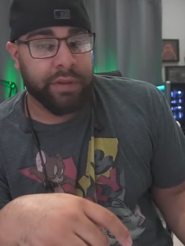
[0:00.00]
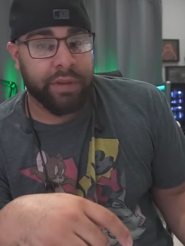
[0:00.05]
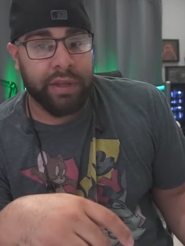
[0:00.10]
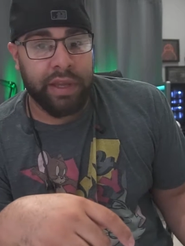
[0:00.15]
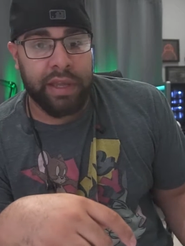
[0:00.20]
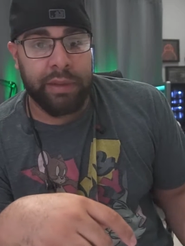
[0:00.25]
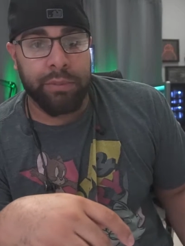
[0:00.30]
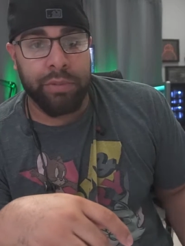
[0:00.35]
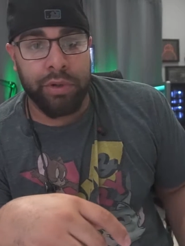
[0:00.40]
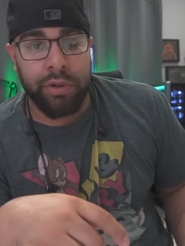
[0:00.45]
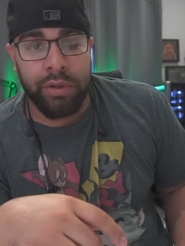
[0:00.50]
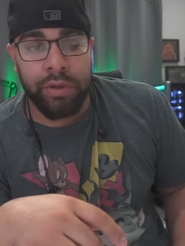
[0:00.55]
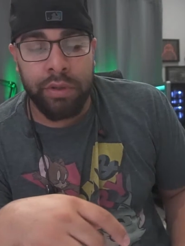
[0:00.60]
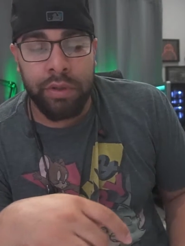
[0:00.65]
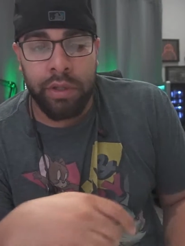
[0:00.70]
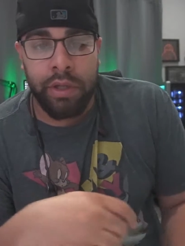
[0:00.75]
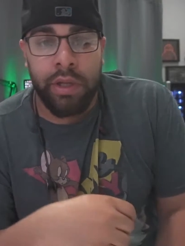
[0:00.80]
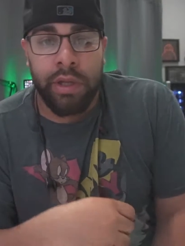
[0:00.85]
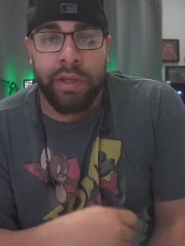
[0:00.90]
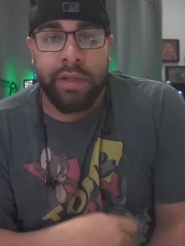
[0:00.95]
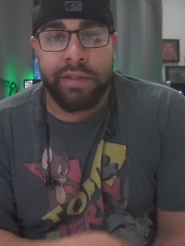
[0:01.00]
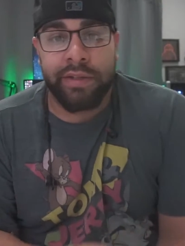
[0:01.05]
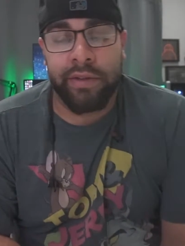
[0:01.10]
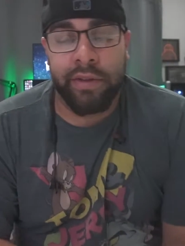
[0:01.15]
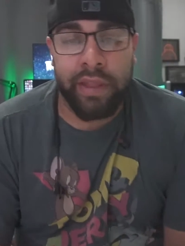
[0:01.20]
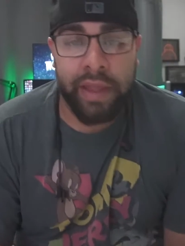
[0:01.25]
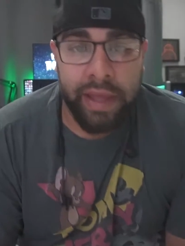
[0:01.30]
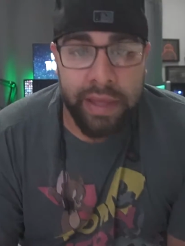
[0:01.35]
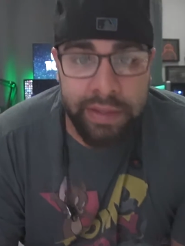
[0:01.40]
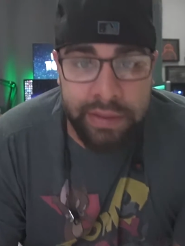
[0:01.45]
the table so
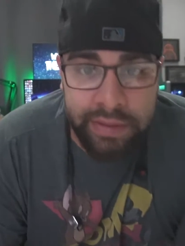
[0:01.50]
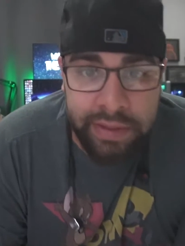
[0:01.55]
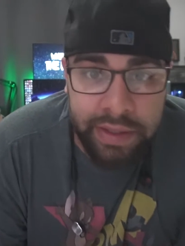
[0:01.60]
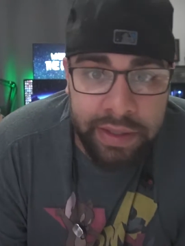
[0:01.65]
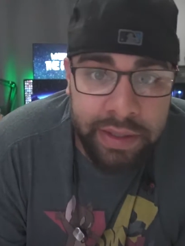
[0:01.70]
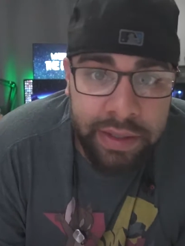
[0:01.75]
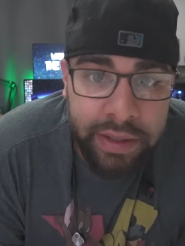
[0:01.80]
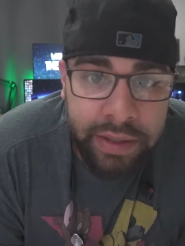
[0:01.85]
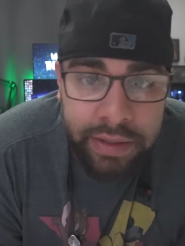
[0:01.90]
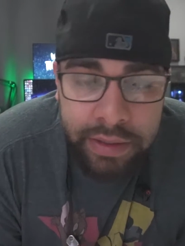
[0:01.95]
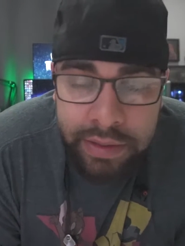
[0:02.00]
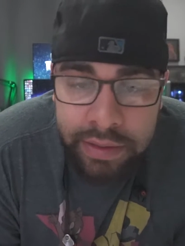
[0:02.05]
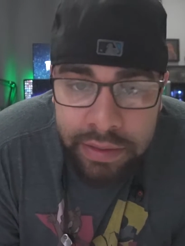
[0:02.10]
that uh,